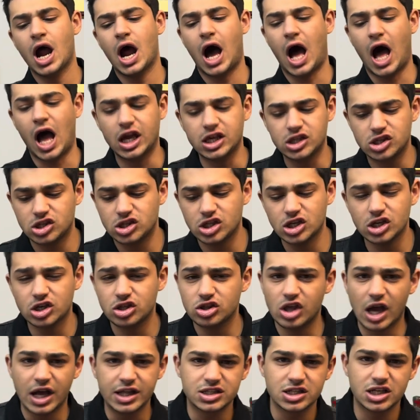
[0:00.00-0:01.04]
I think
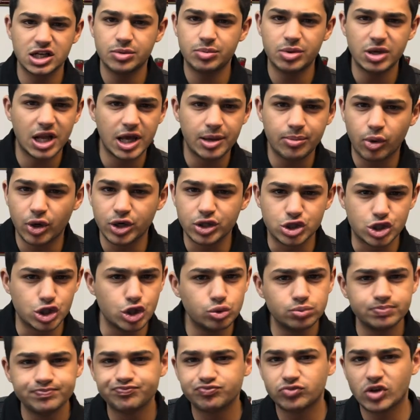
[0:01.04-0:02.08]
that's going to be an
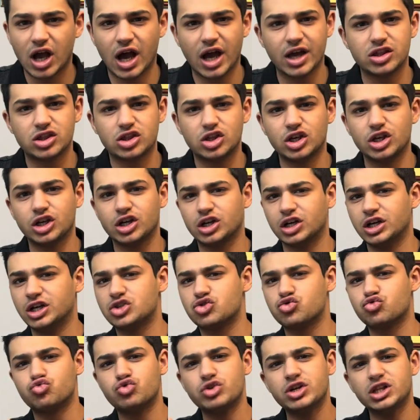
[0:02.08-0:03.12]
8.2. I think it's
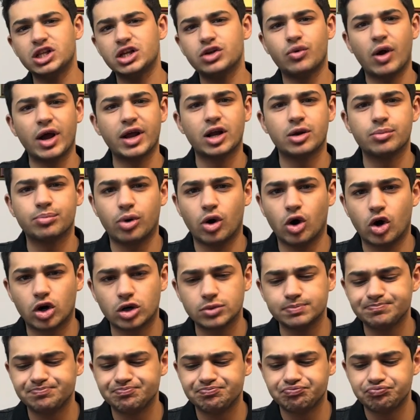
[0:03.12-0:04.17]
really right on par.